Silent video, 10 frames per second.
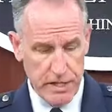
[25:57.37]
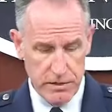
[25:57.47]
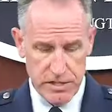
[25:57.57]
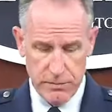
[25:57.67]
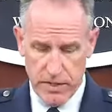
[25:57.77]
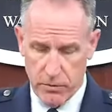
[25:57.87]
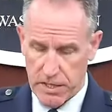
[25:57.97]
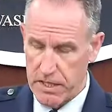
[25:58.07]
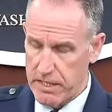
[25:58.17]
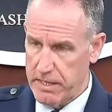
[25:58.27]
you know, it's something we're
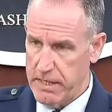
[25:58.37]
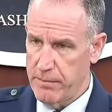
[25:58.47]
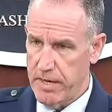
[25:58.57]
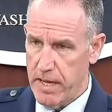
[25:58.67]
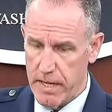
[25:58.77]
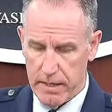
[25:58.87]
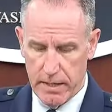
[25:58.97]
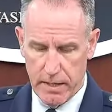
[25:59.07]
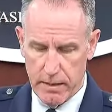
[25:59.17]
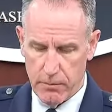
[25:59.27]
going to keep an eye on.
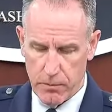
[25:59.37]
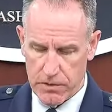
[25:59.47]
Um, we